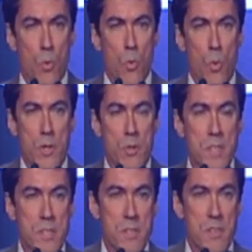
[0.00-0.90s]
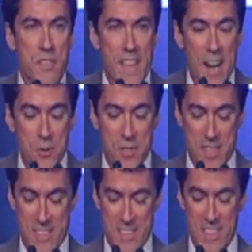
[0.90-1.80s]
When you listen to
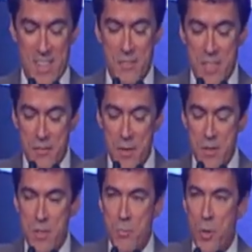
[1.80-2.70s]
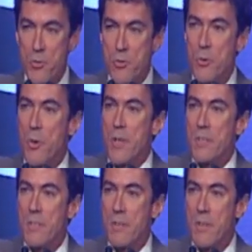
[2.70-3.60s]
thousands of St. Vincent de Paul
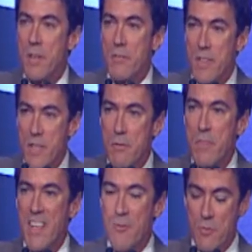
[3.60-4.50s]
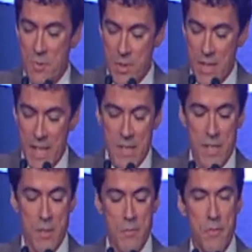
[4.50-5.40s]
stories of give and let
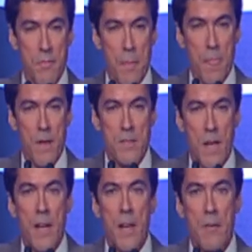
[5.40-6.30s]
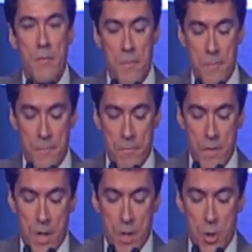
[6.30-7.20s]
give, as I have,
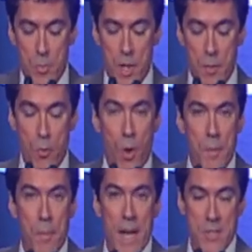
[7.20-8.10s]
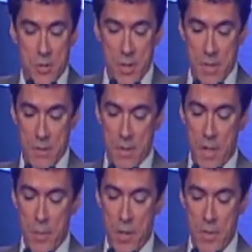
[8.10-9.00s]
you become quite passionate
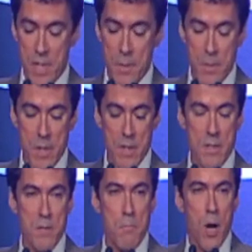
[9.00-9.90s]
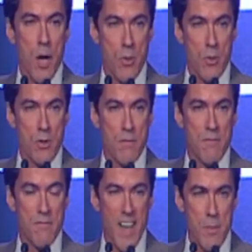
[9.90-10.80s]
about keeping this model
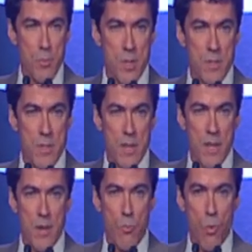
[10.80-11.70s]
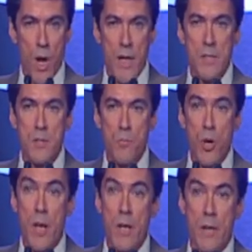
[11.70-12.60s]
vibrant and
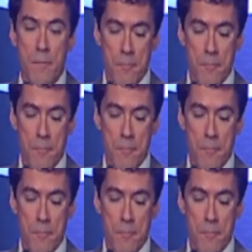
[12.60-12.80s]
widespread.